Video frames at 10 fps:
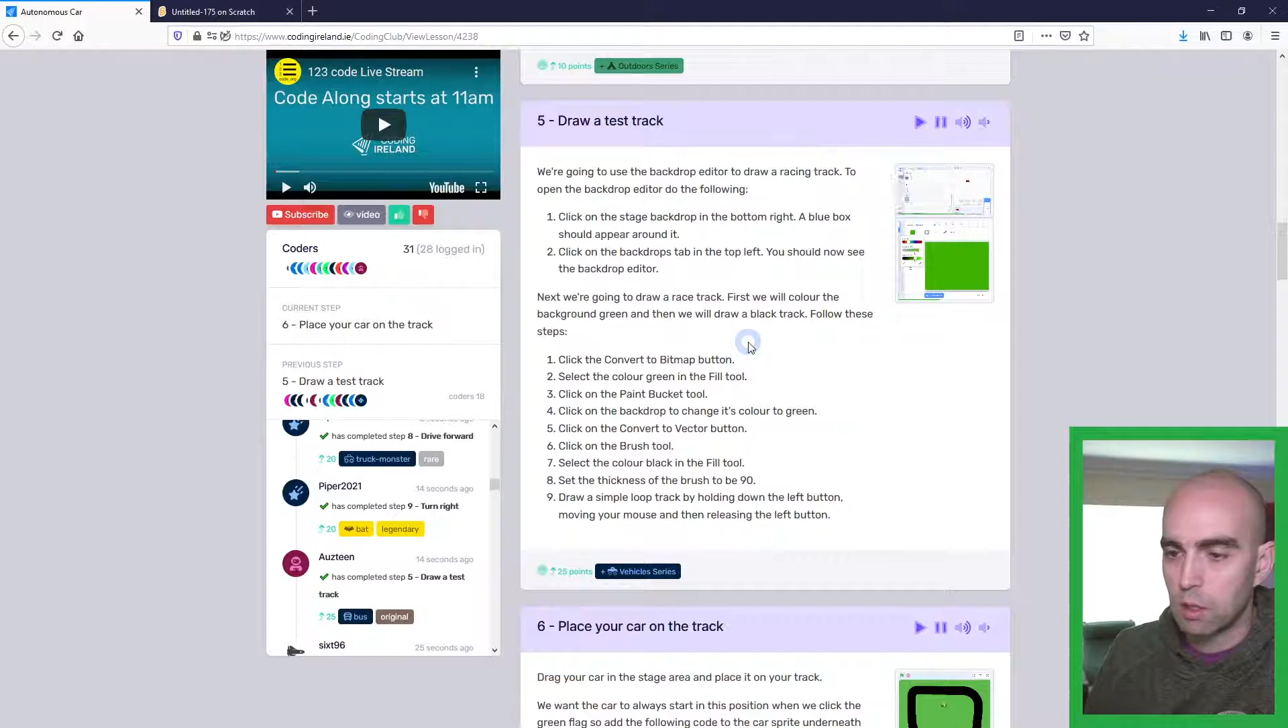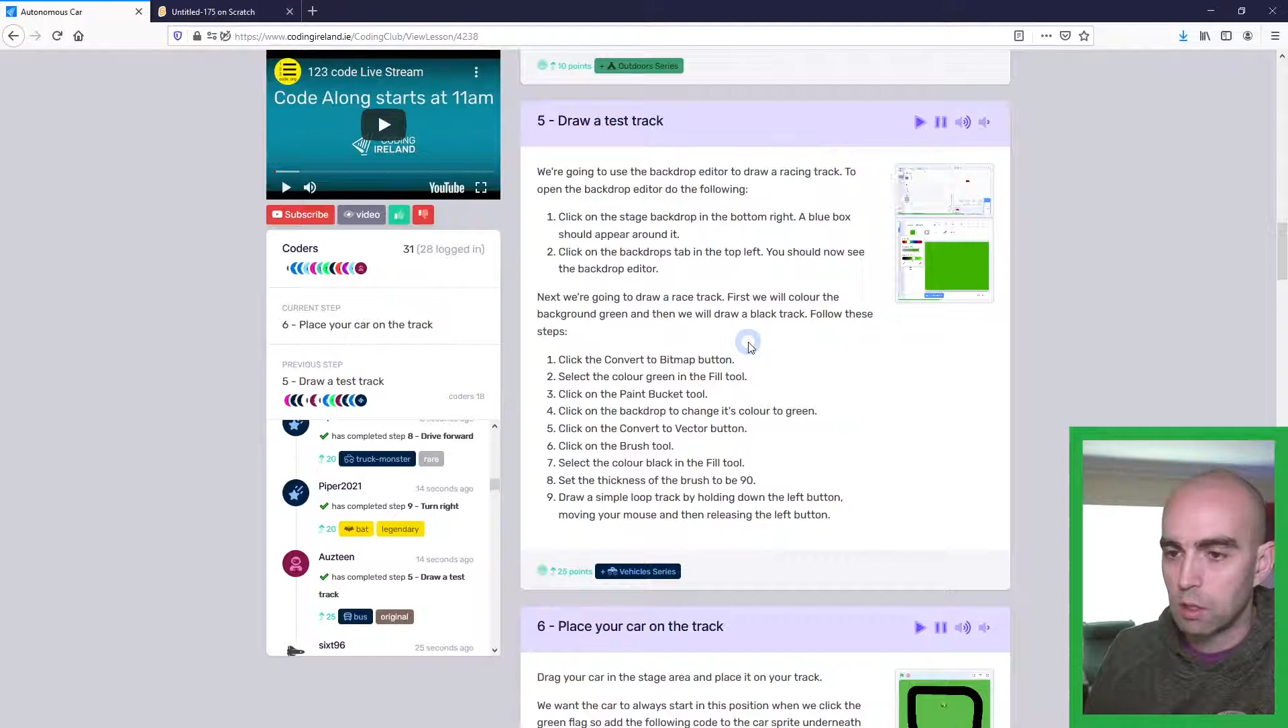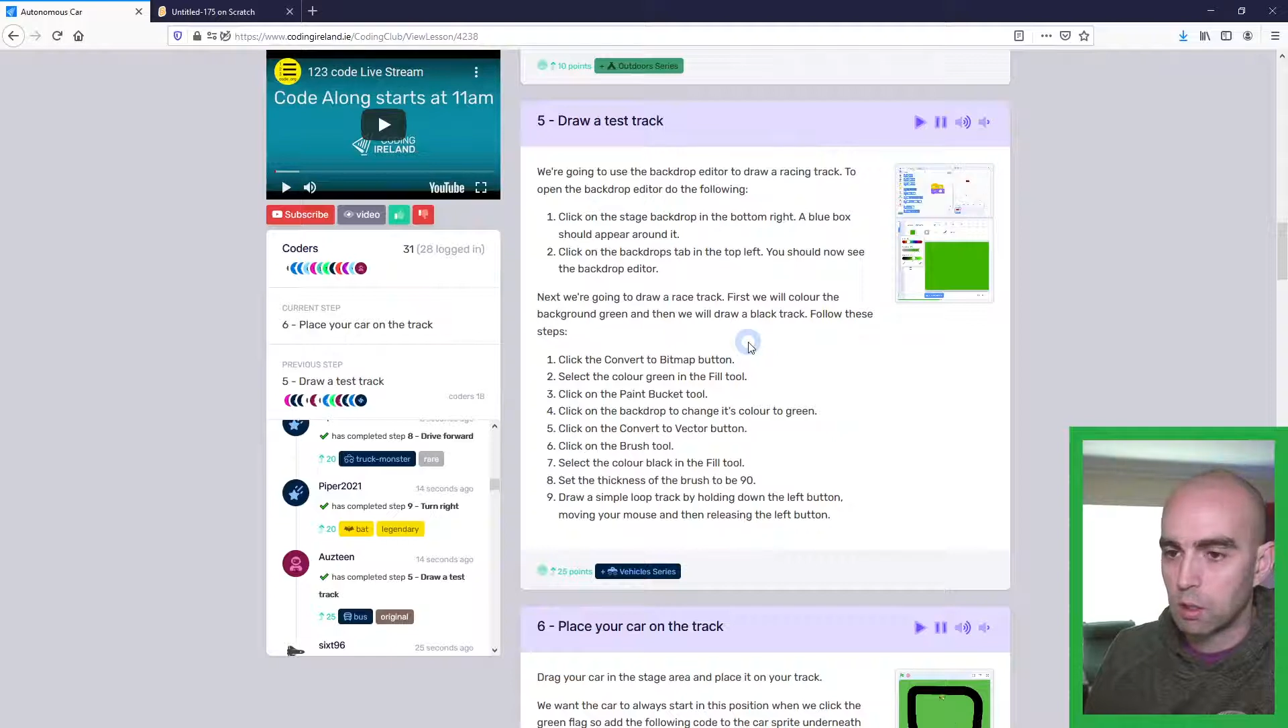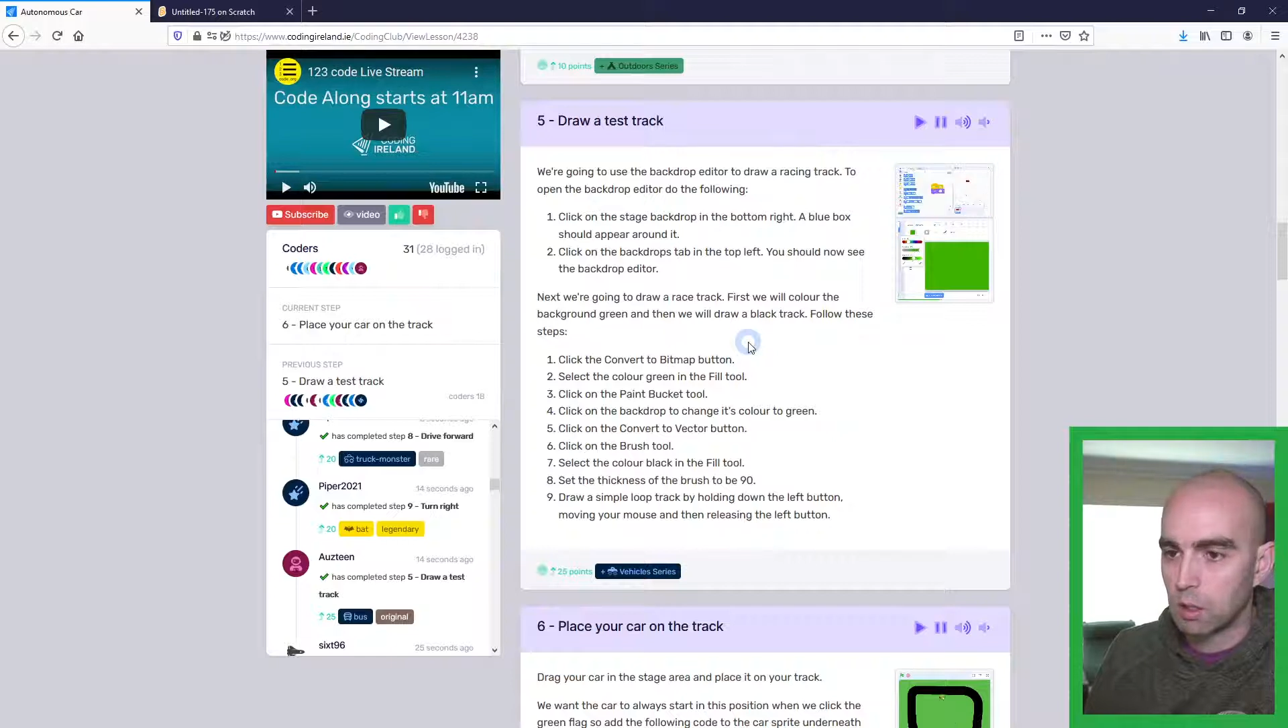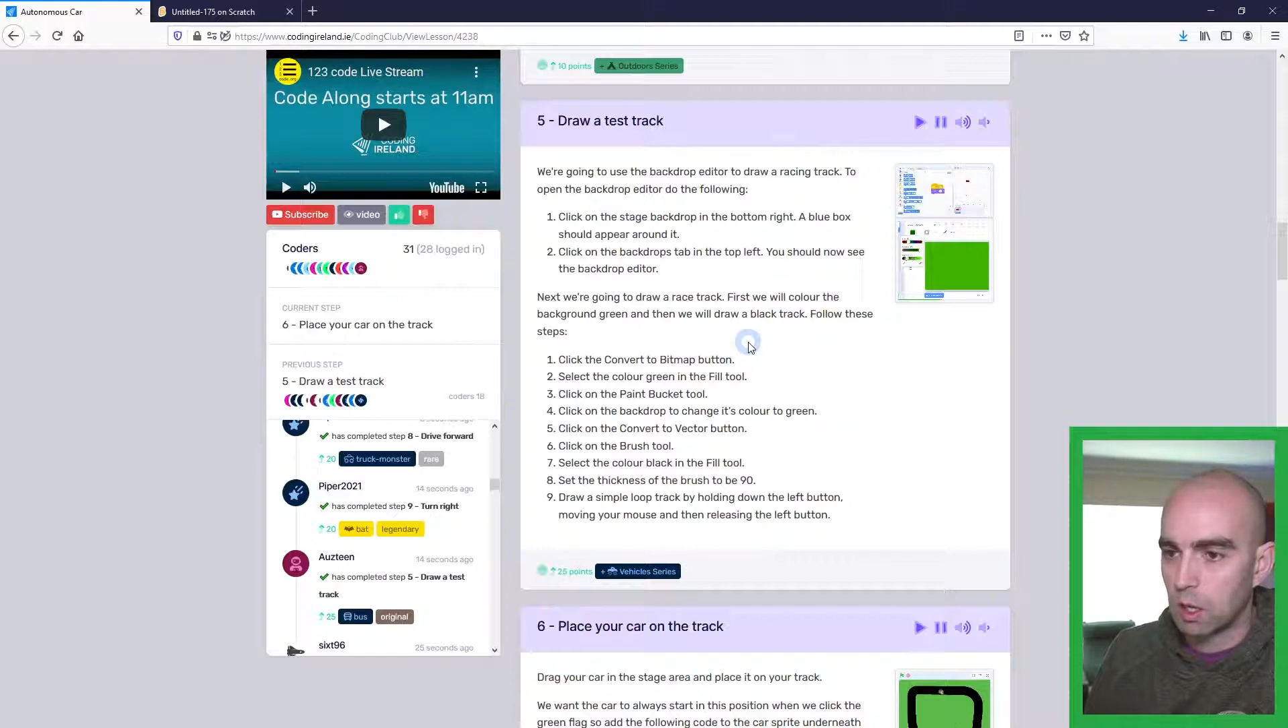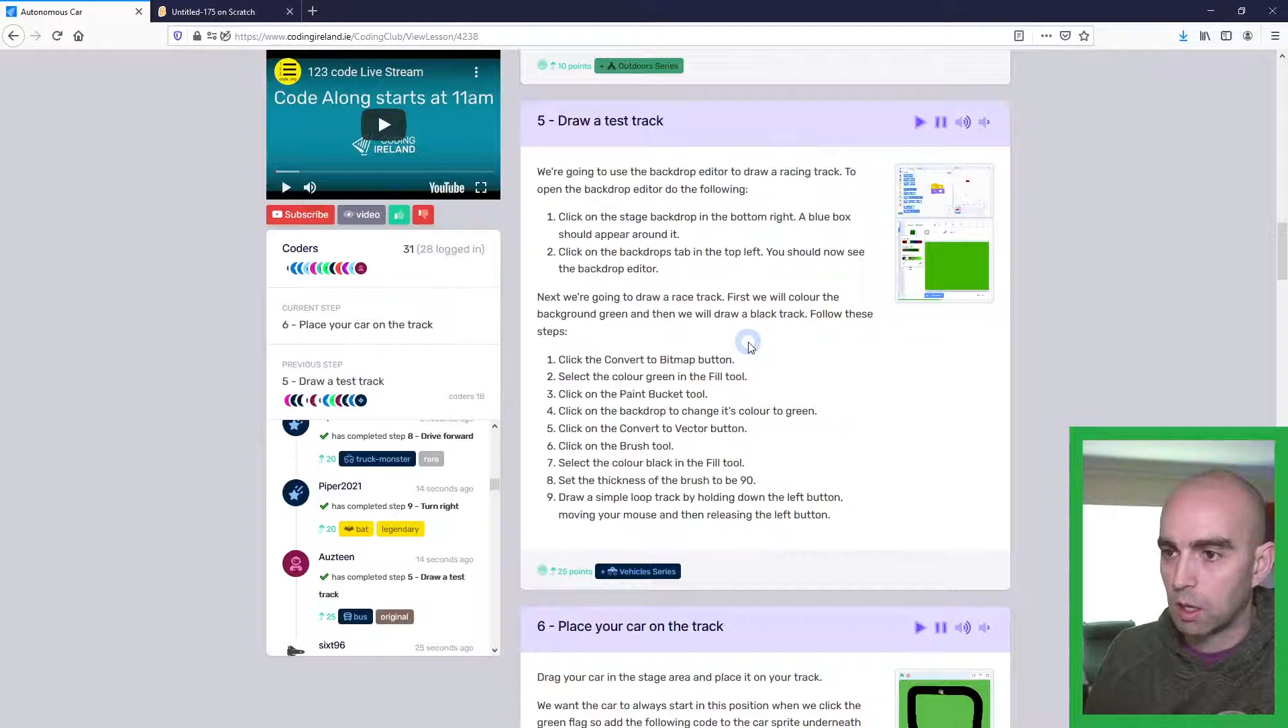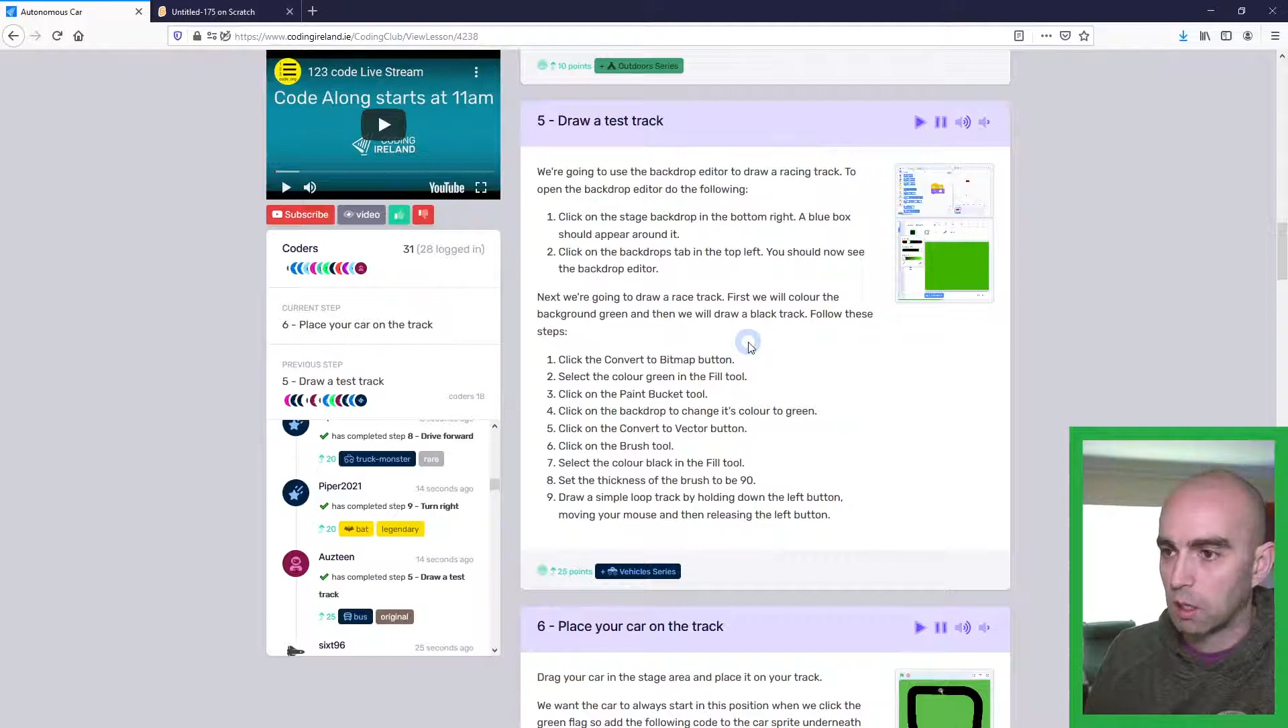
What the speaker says: Okay,